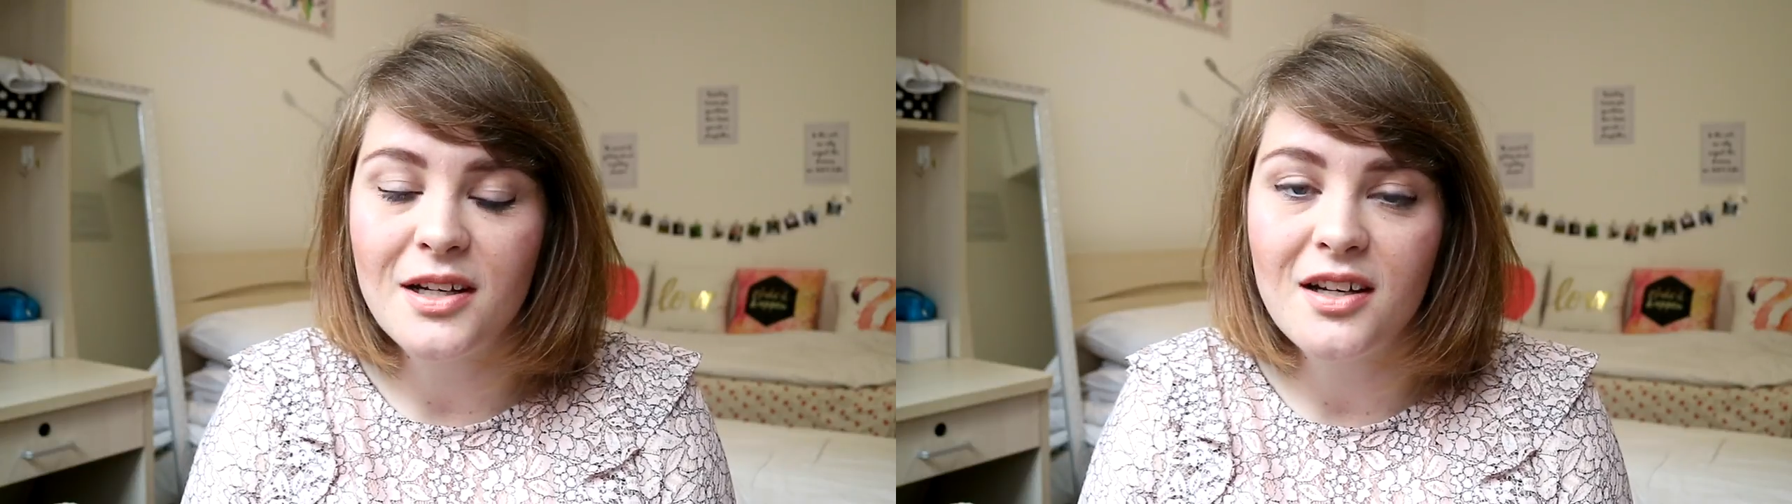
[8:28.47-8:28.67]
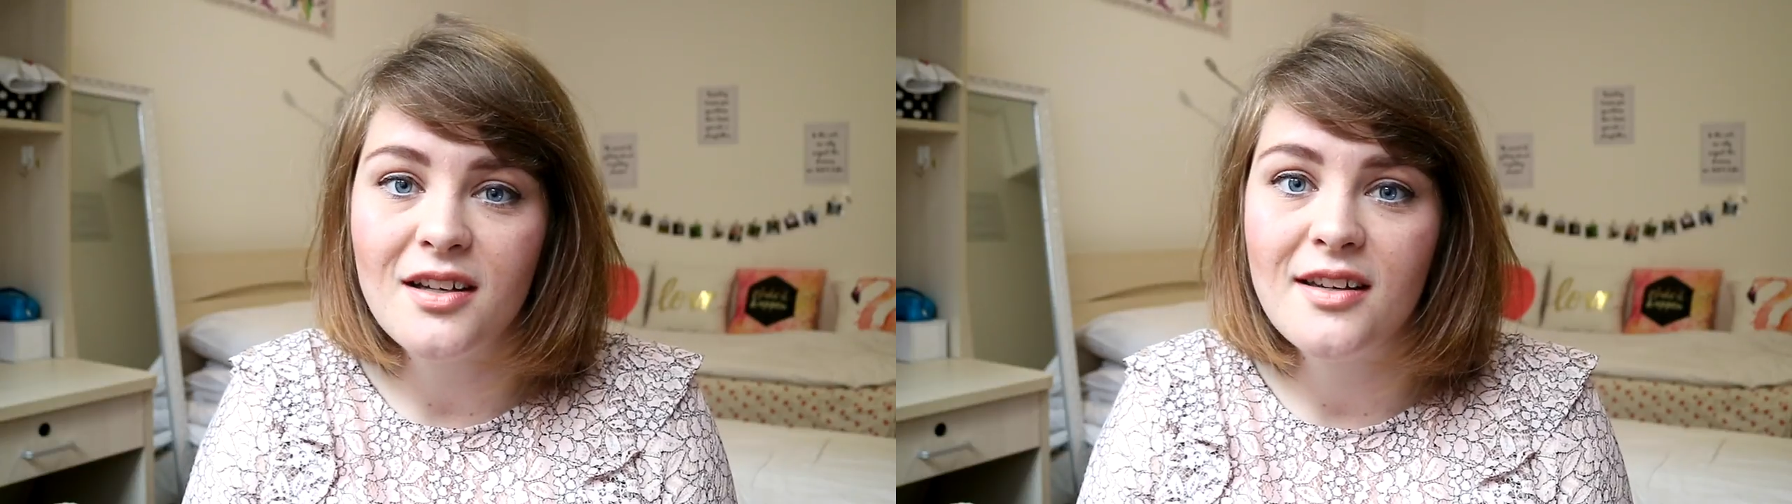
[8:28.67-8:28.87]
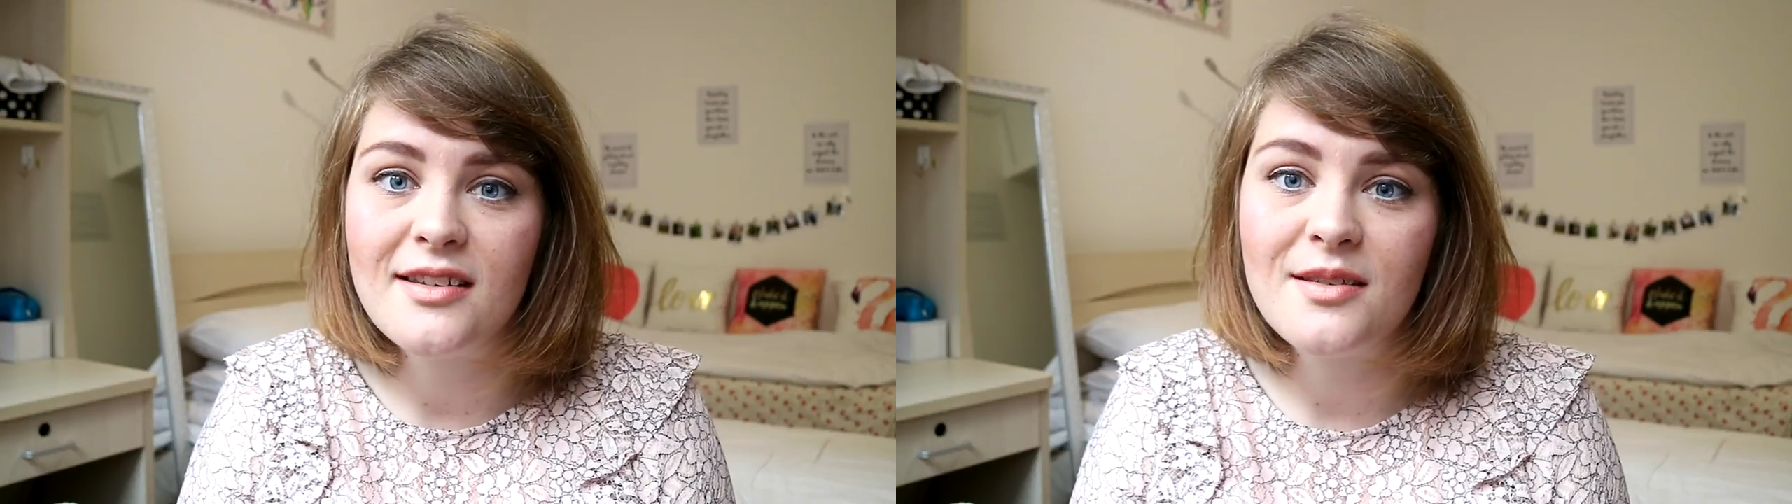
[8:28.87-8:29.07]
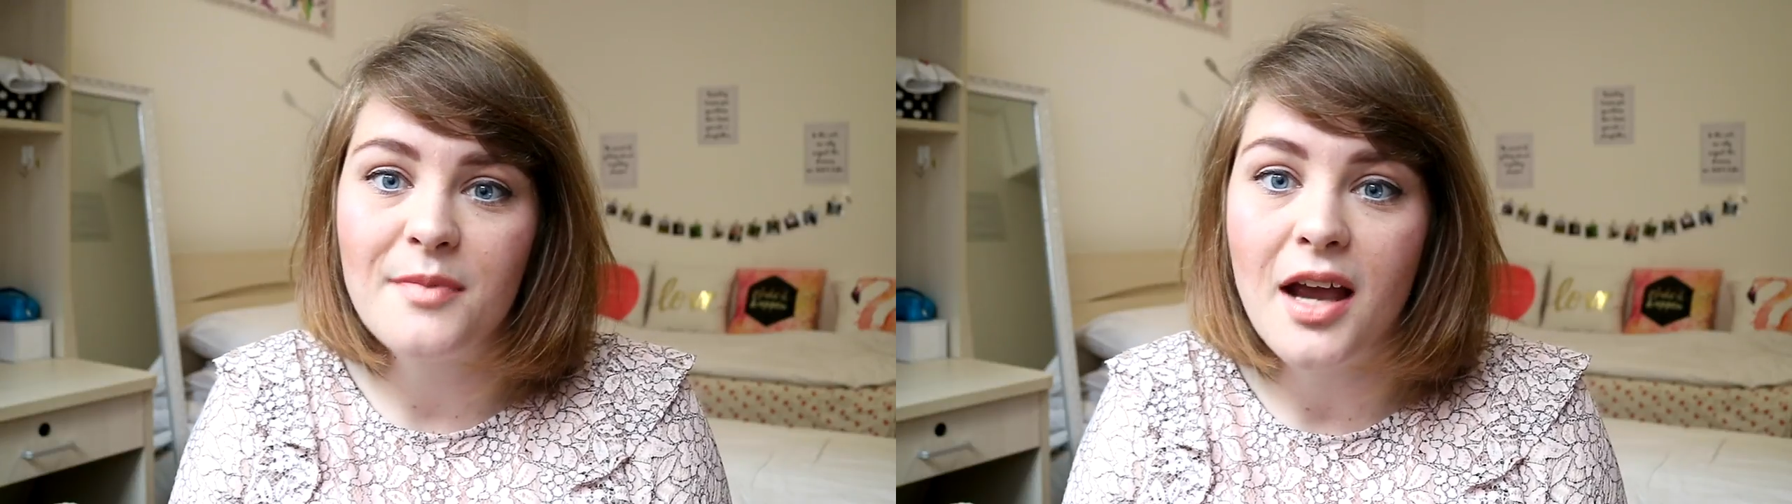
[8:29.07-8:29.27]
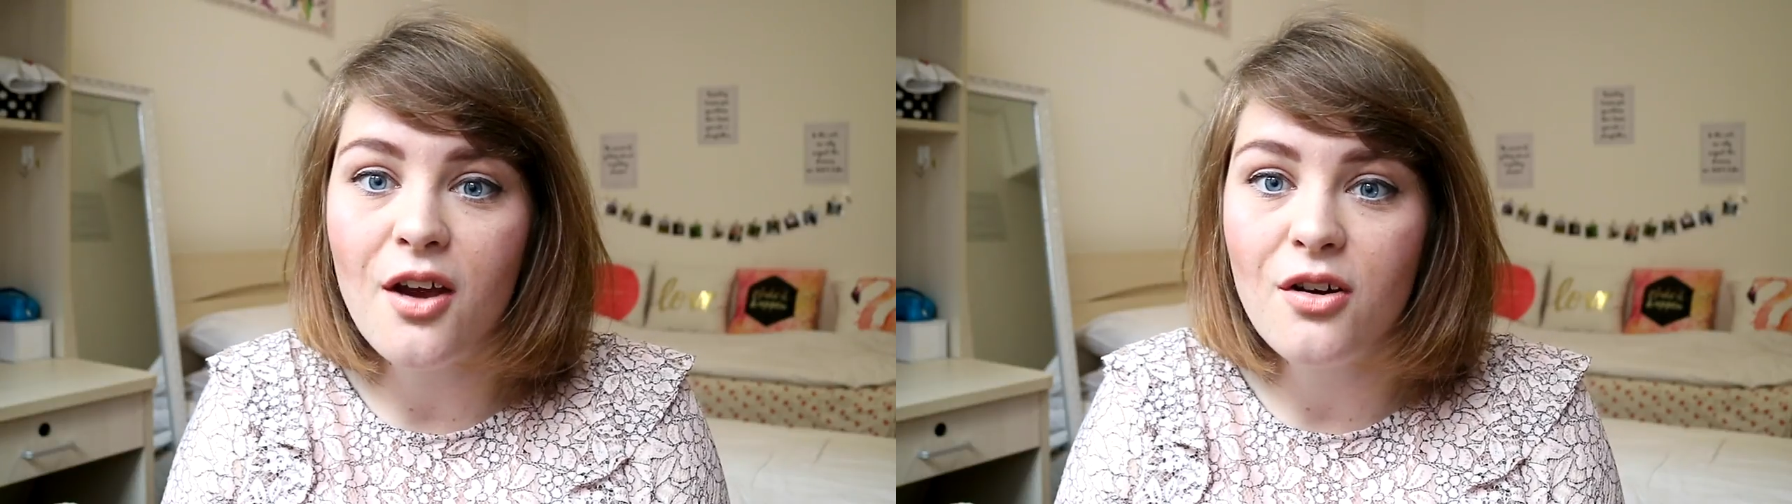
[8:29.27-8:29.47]
because
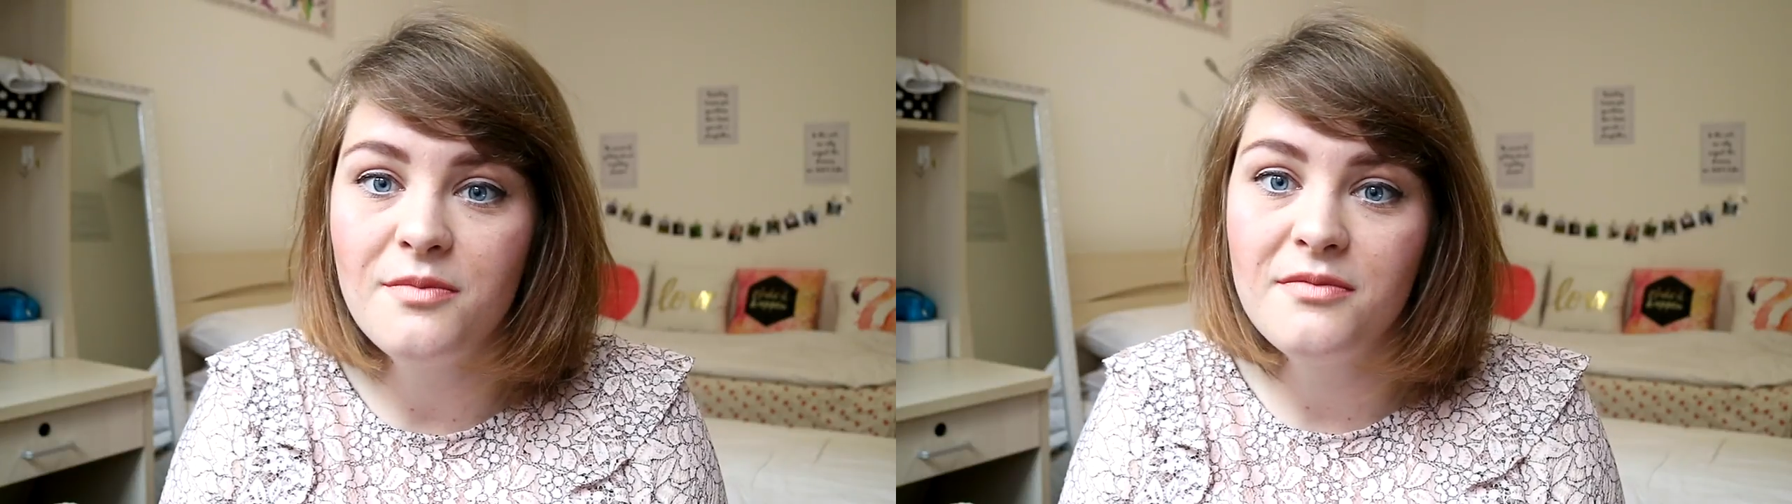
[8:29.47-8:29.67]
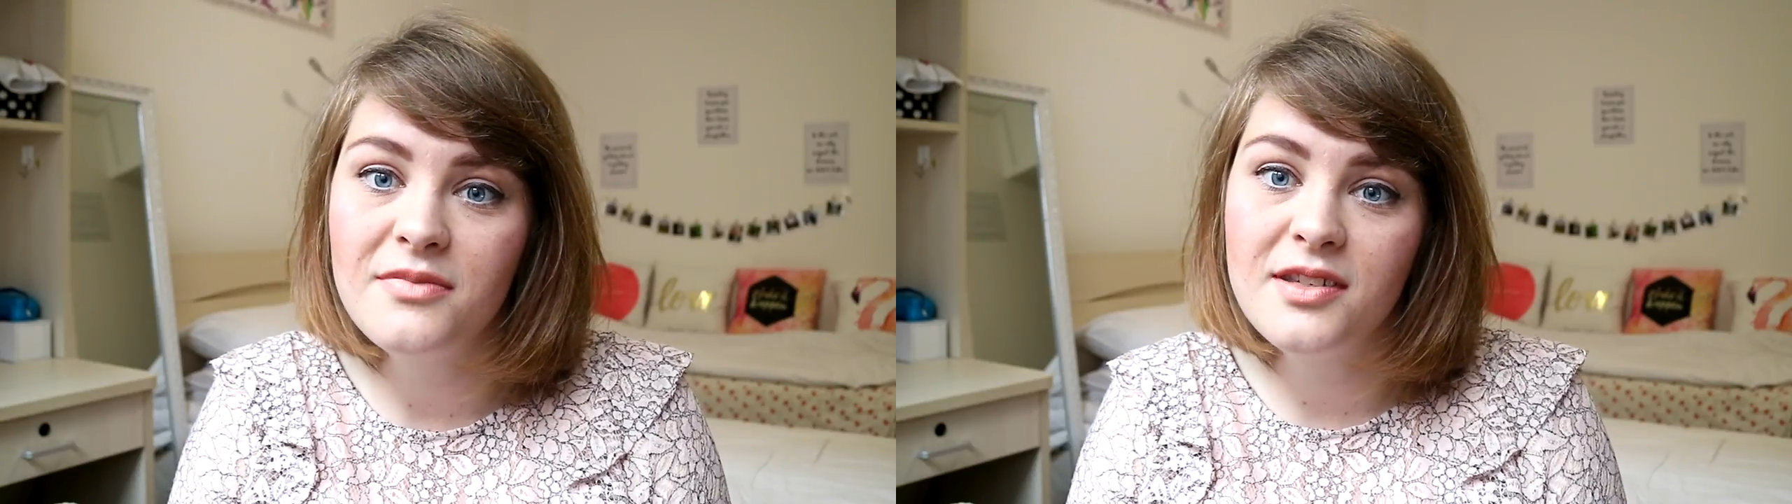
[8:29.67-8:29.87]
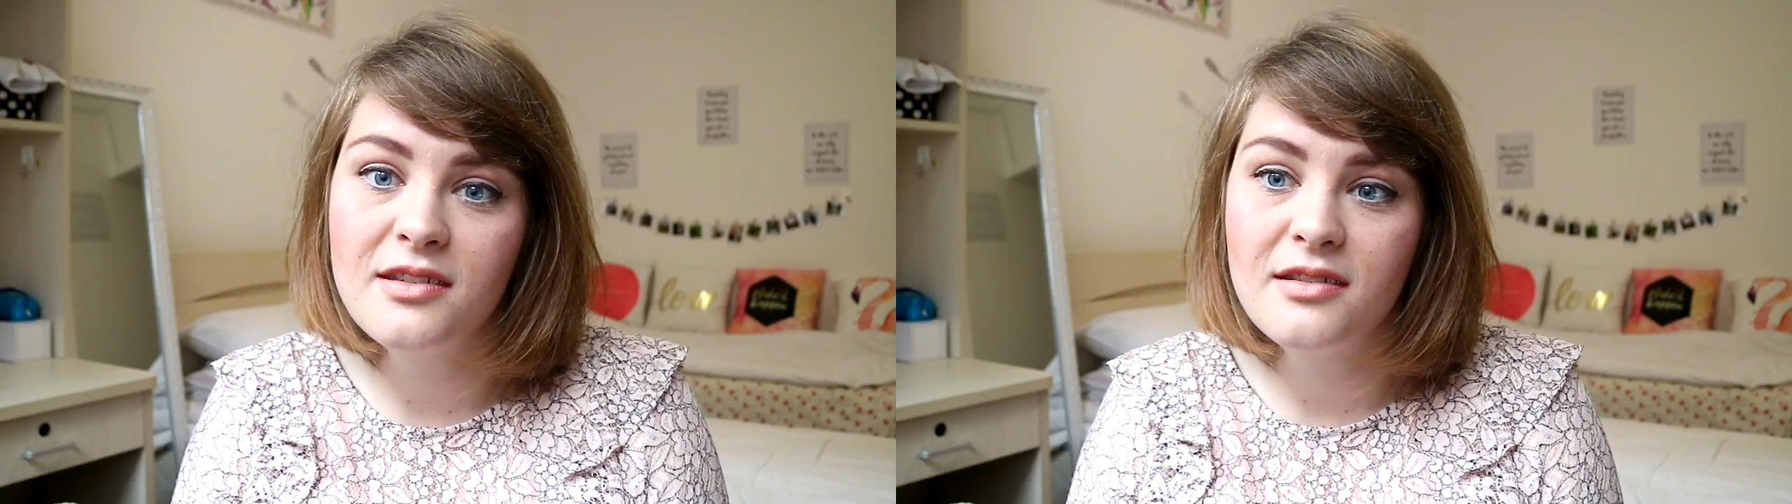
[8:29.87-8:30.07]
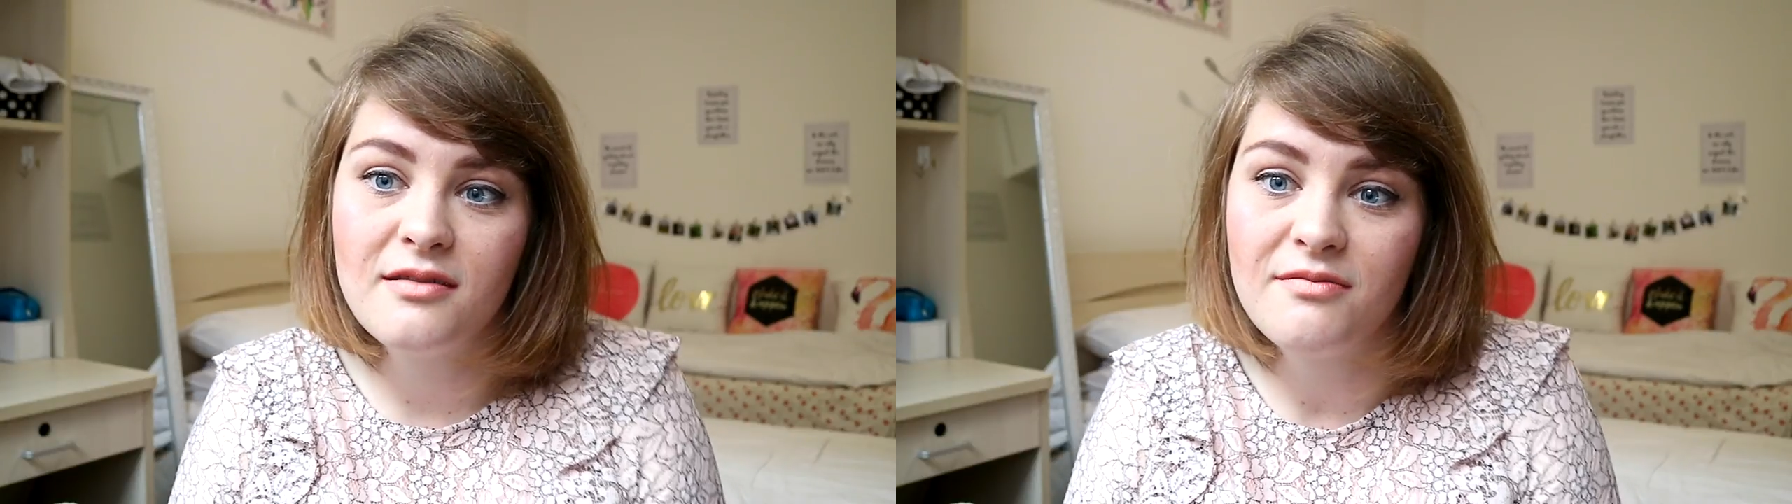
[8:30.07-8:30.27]
my home's